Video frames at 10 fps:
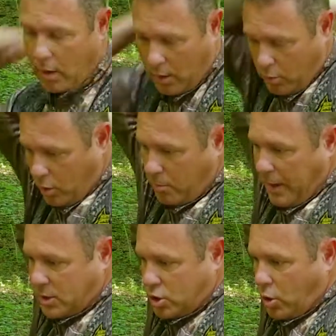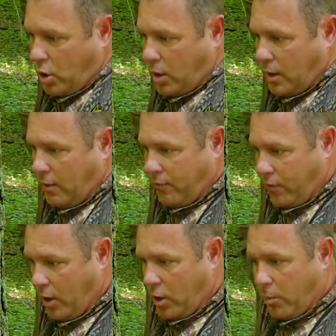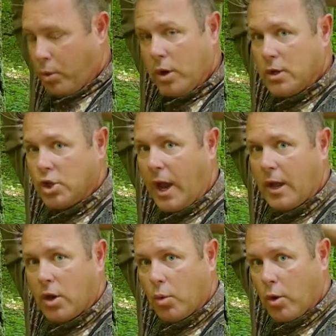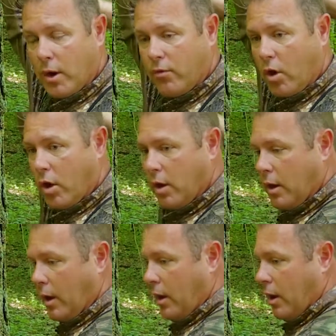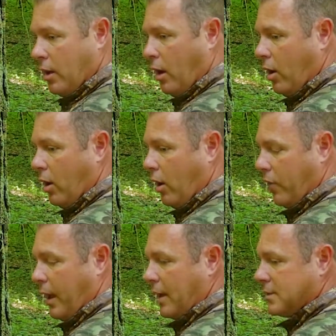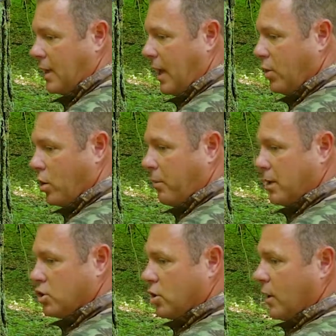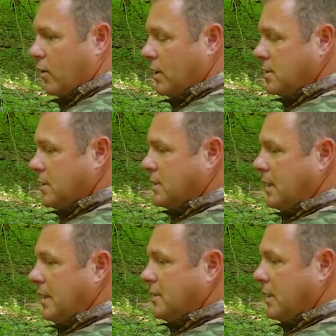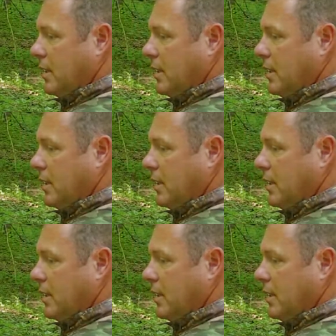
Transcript: You want to make sure if you're putting a jacket or whatever on the outside, you want to make sure that this is easy to